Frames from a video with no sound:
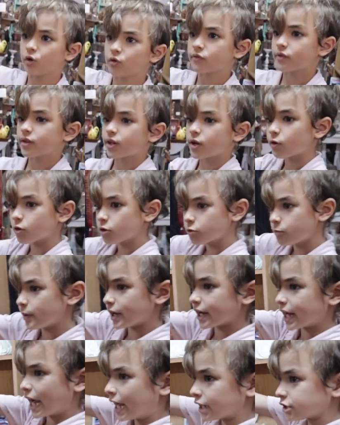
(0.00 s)
over there with
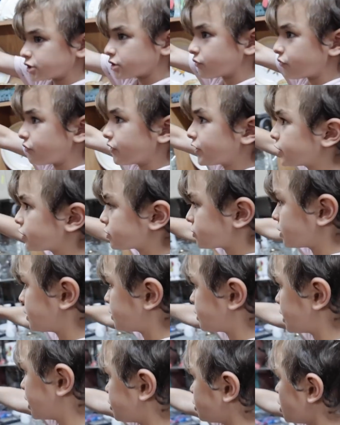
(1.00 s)
big action figures. It
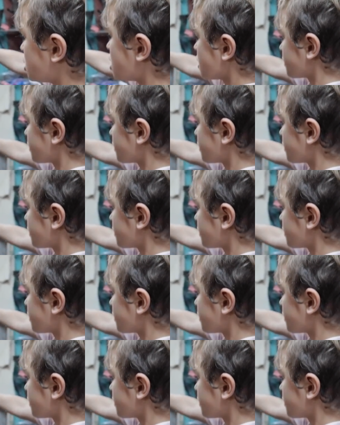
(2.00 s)
says